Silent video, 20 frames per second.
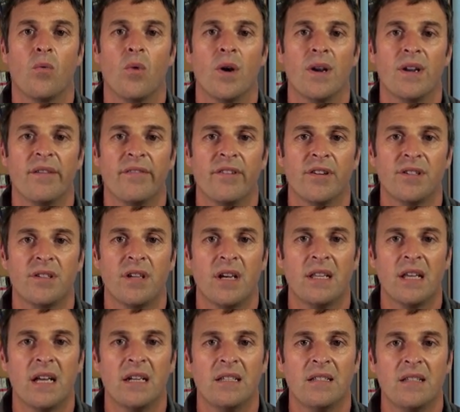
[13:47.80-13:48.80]
Whenever the
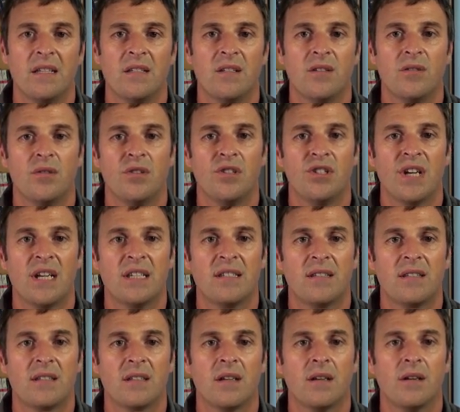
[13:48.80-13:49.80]
analysis
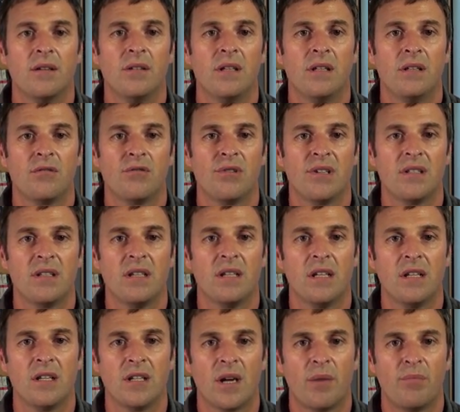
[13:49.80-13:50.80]
suggests an
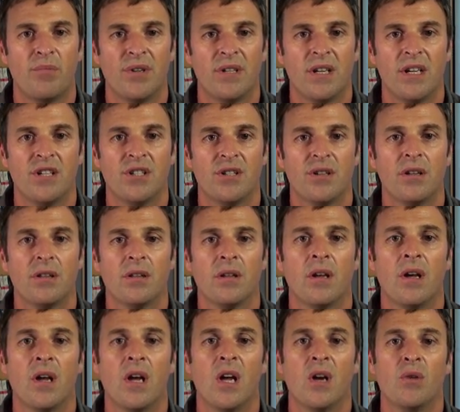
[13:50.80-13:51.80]
interesting
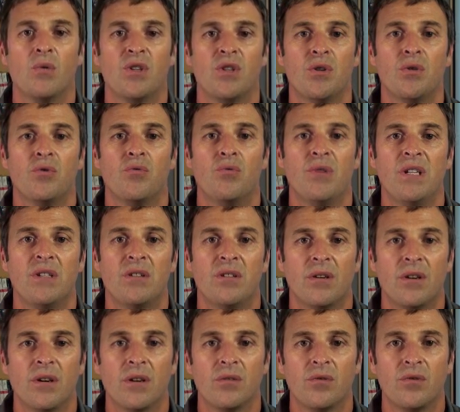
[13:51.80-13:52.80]
interpretation, we should
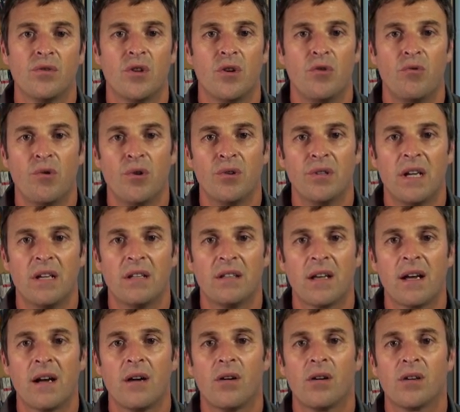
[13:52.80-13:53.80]
return to the raw
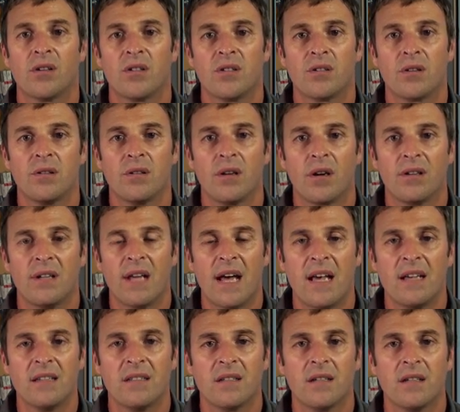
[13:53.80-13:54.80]
data or
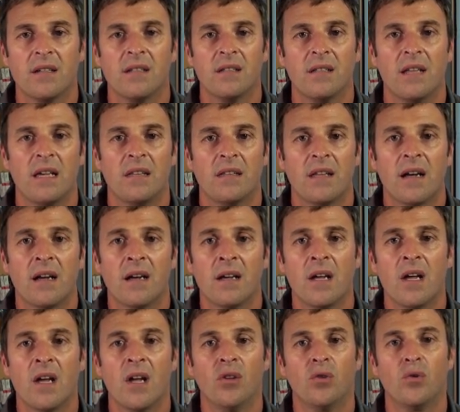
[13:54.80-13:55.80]
standardized data
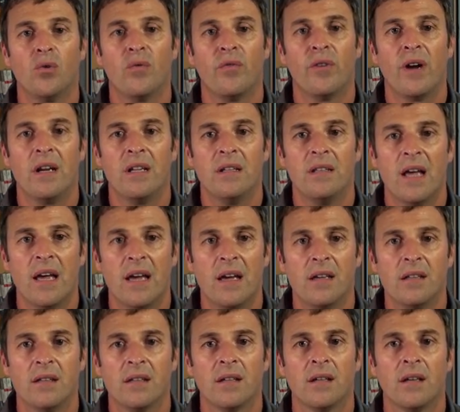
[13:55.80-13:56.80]
to
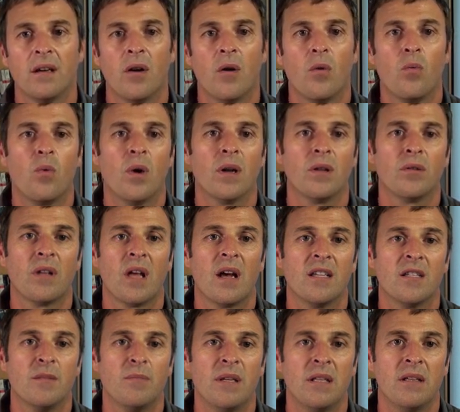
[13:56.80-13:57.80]
validate what
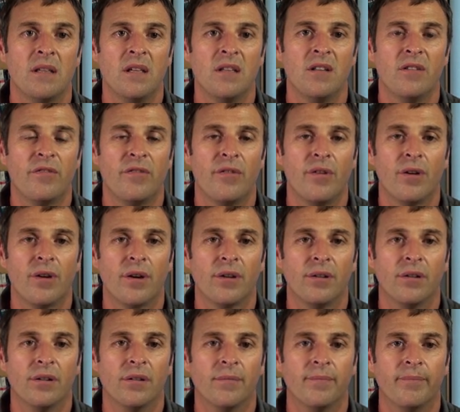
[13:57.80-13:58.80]
has been
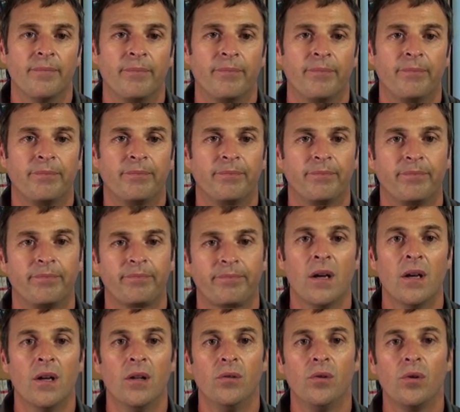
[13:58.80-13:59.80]
inferred.
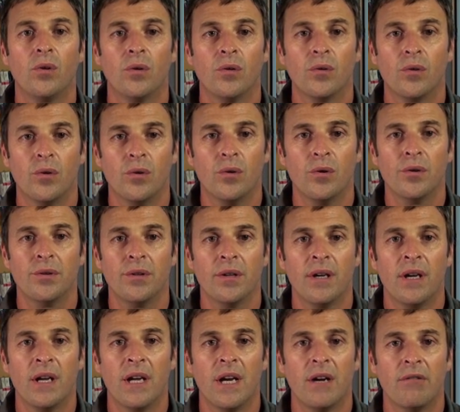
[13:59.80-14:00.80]
To
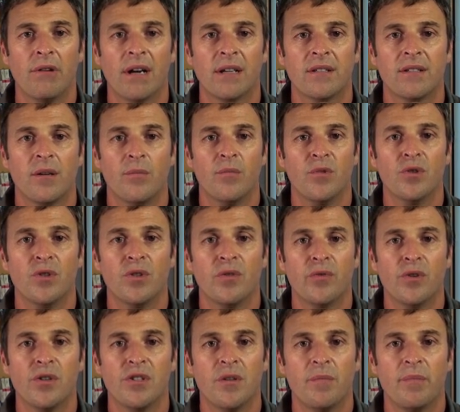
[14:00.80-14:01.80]
conclude, here are some
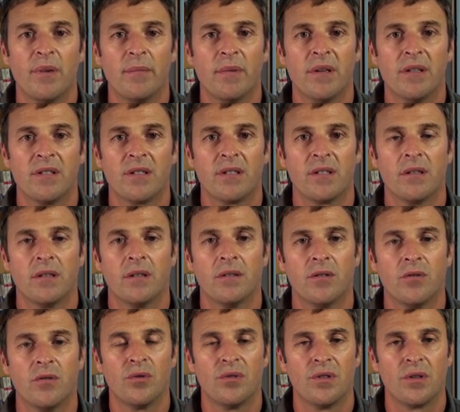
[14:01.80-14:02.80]
useful supplements
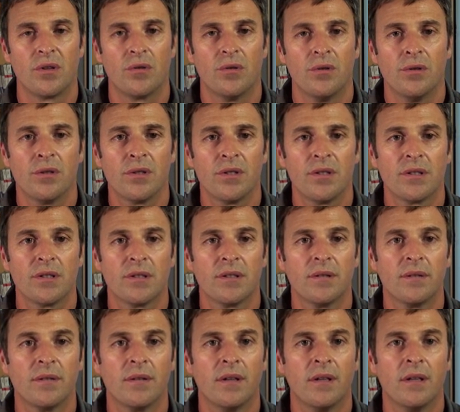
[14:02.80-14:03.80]
to the course.
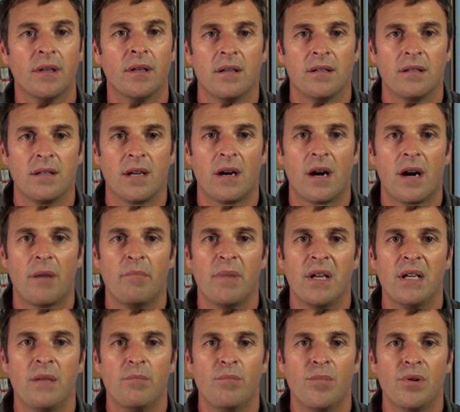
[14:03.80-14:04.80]
There are
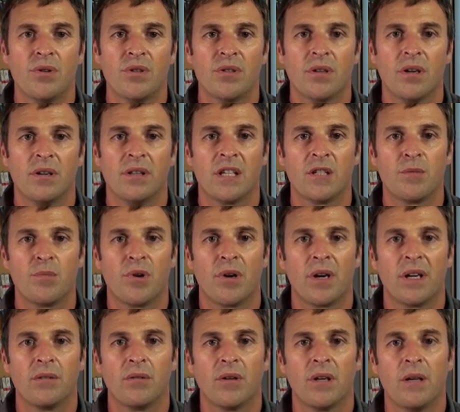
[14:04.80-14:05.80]
many books on
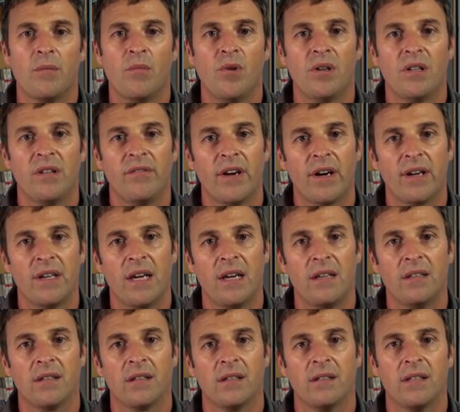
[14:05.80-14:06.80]
exploratory
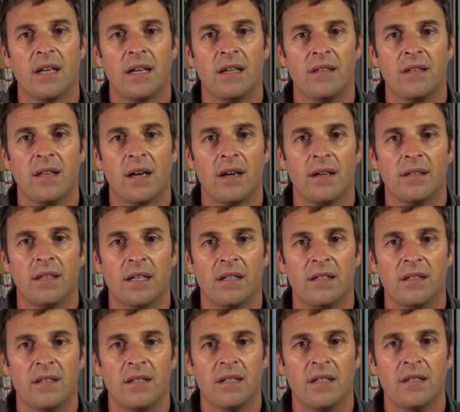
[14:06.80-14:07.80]
multivariate data
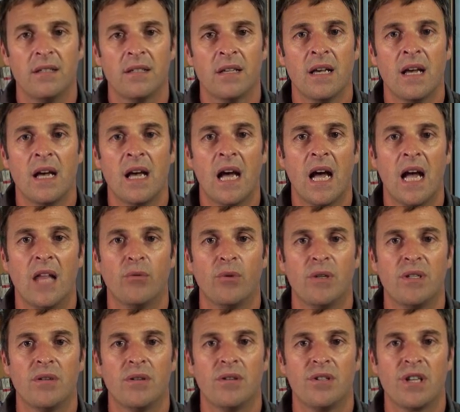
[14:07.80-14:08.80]
analysis, and
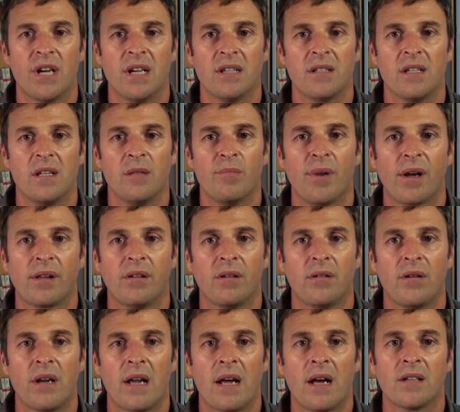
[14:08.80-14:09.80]
we suggest in
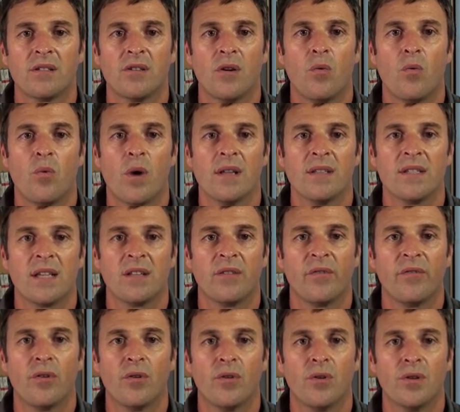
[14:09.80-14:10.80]
particular the one that
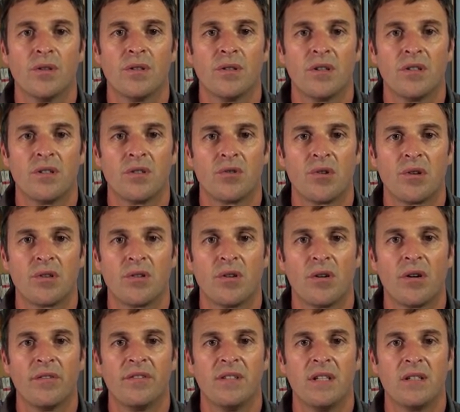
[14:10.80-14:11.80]
follows the
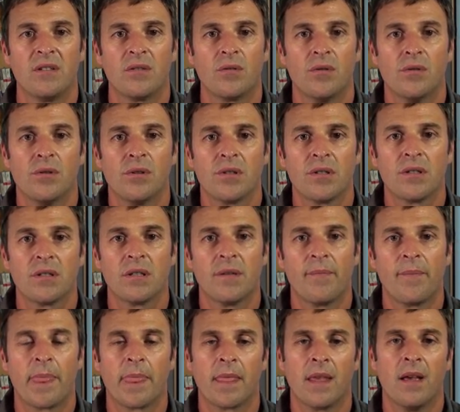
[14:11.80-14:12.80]
structure of this course,
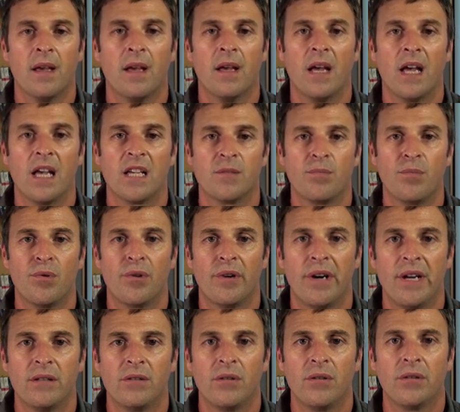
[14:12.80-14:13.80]

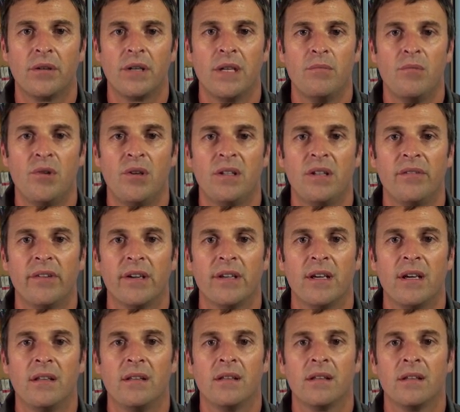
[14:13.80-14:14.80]
exploratory
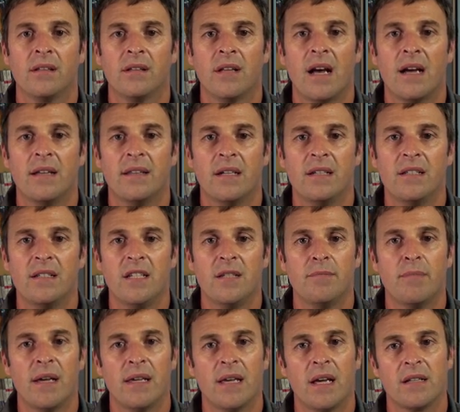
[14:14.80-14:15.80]
multivariate
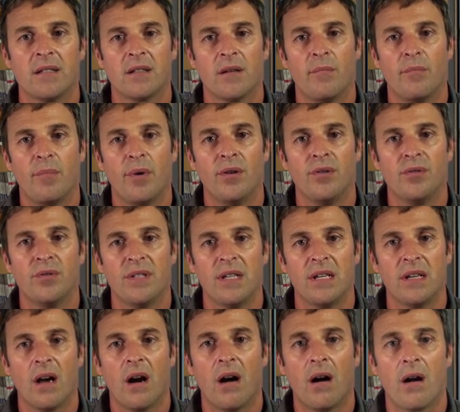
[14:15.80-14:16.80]
analysis by example
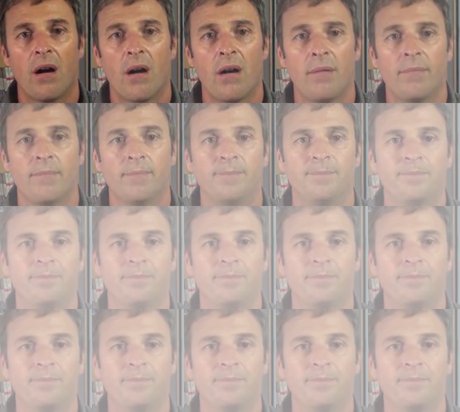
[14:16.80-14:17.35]
using R.